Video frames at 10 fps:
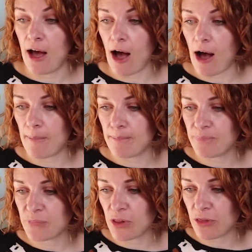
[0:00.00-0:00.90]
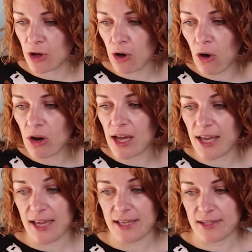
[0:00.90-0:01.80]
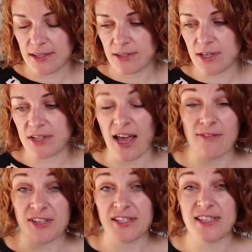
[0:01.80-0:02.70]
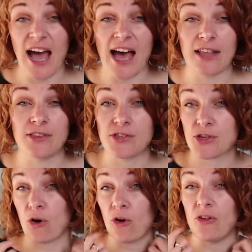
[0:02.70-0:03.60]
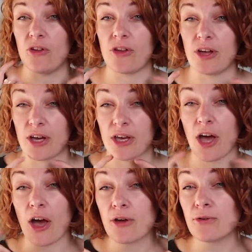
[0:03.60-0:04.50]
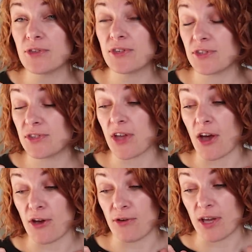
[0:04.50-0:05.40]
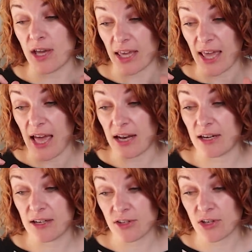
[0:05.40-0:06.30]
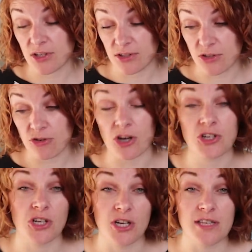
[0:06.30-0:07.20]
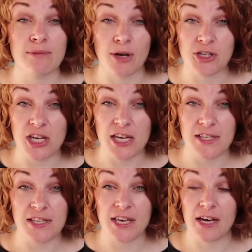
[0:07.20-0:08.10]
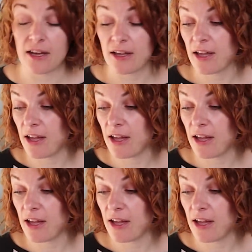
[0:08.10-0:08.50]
The collar, it doesn't have a stand on the coat, so again, construction, it's much easier.